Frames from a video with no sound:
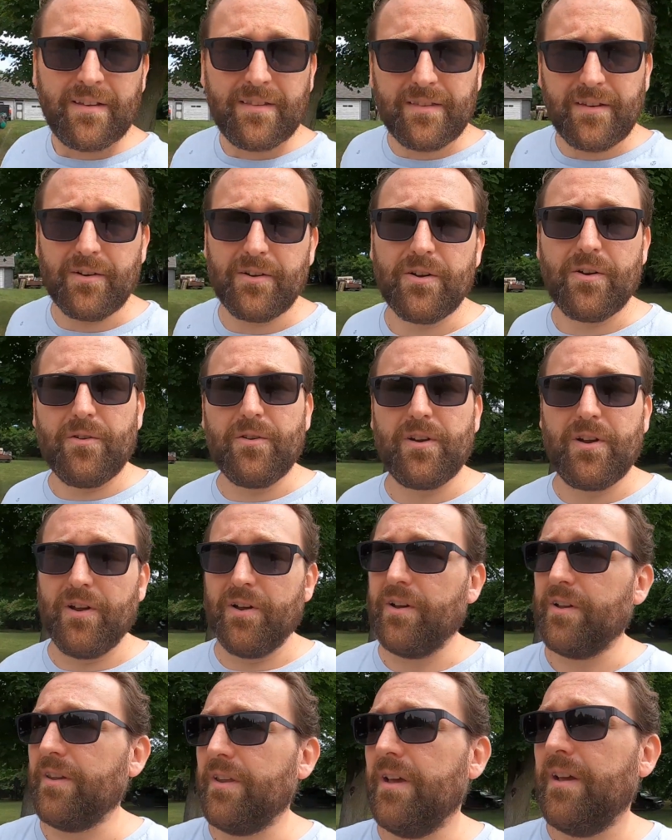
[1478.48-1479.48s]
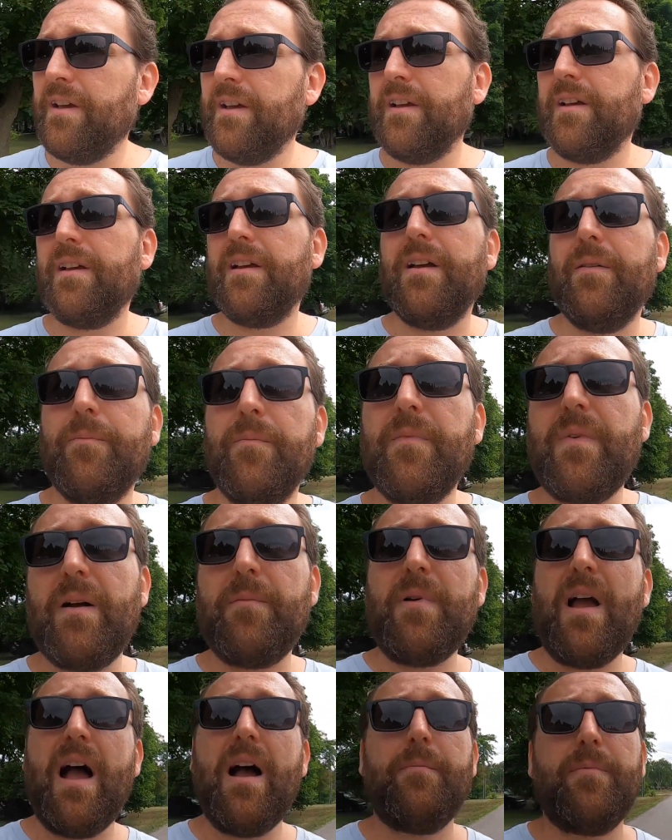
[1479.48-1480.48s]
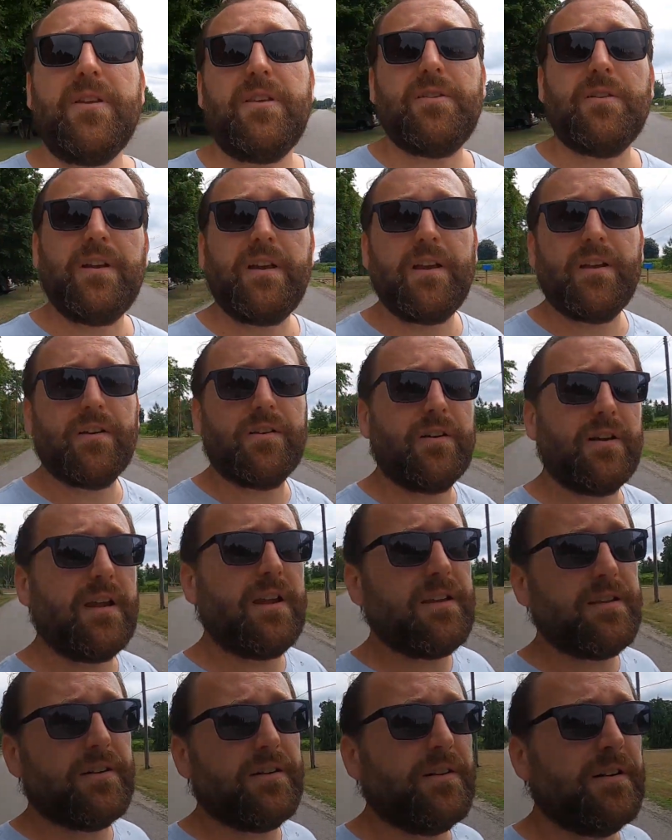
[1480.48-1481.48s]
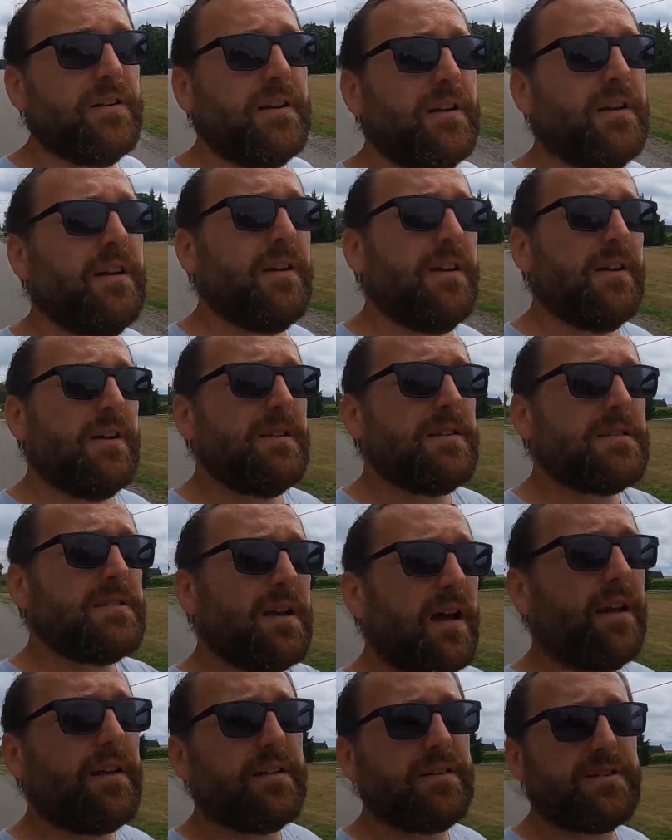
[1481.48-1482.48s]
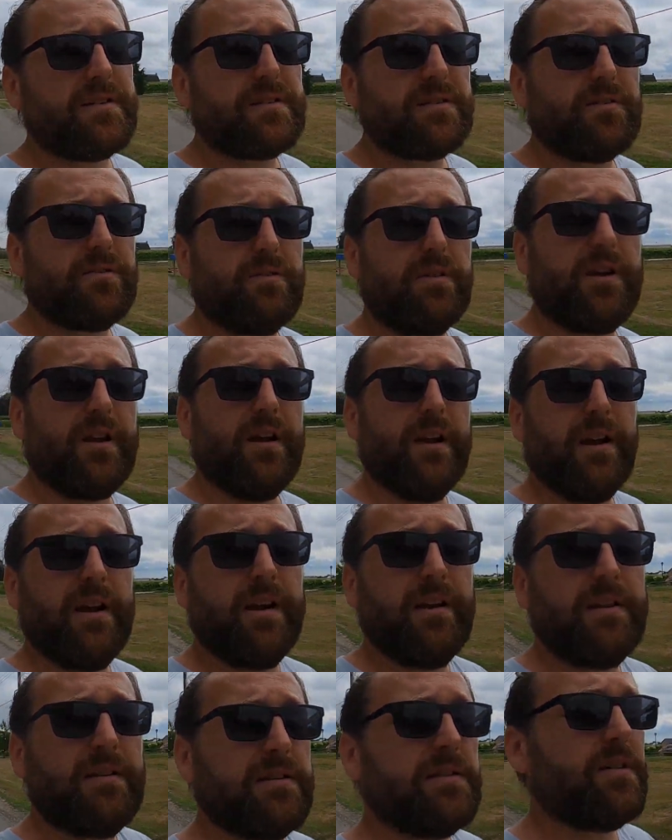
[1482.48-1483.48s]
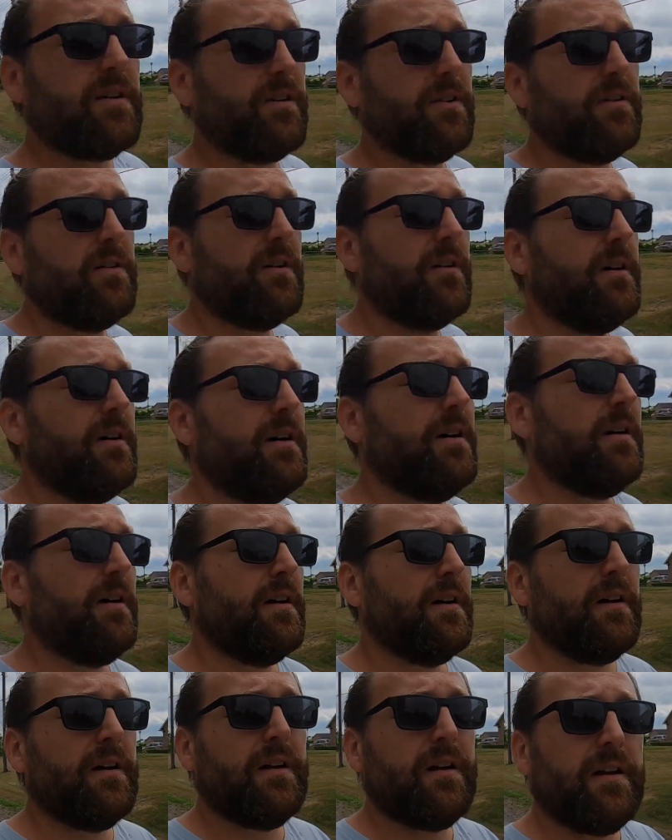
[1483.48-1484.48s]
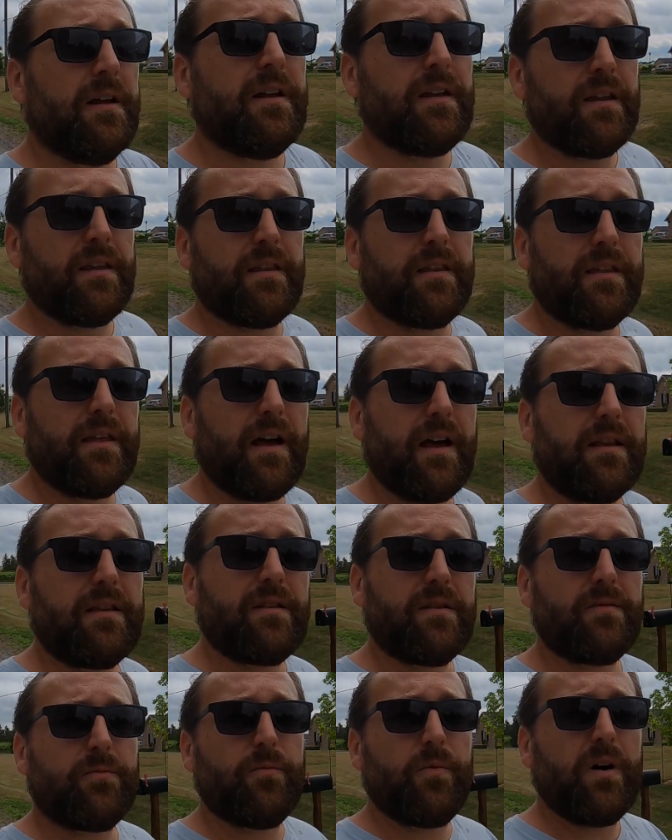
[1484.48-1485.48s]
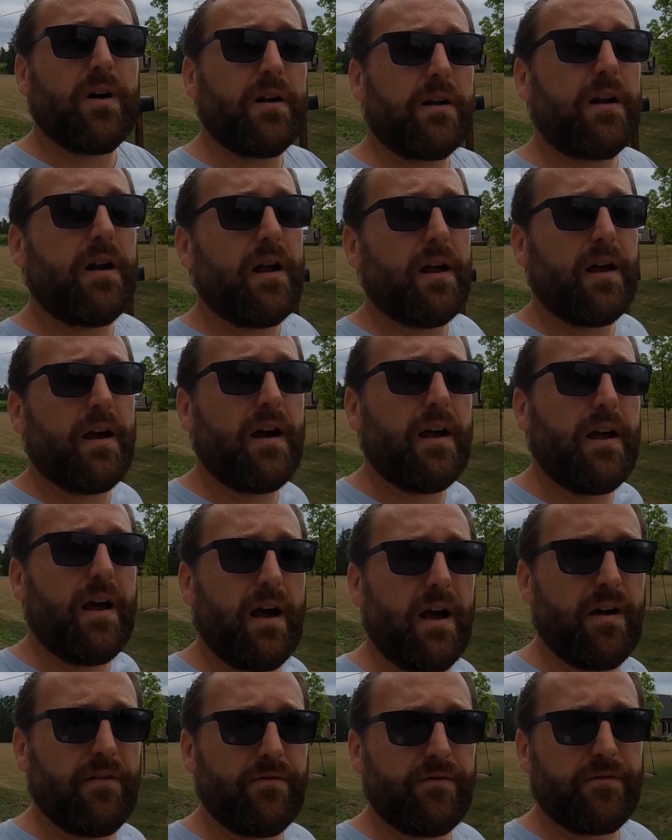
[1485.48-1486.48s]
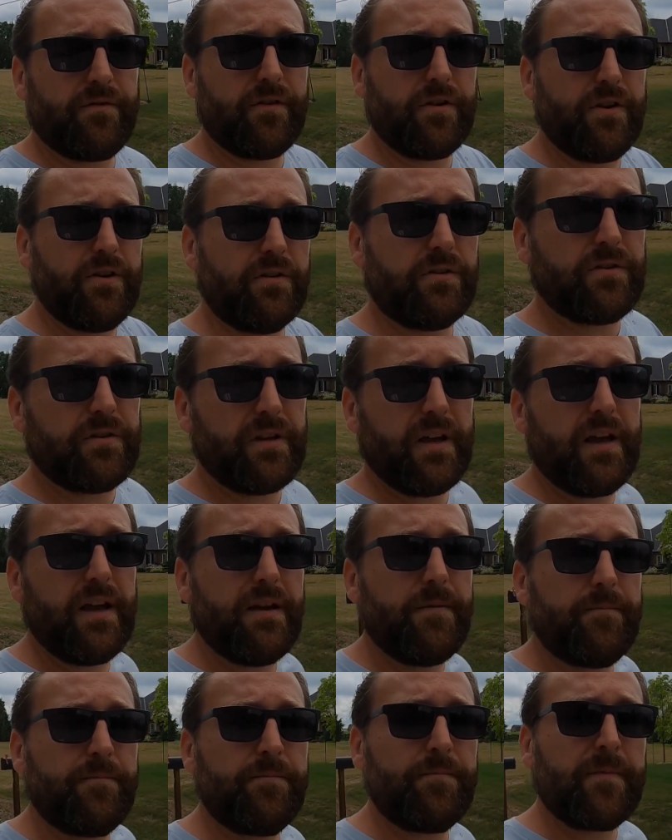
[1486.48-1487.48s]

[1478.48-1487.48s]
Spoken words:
they're no good. And I'm happy to hear either side of the story. So that's what I have for you today,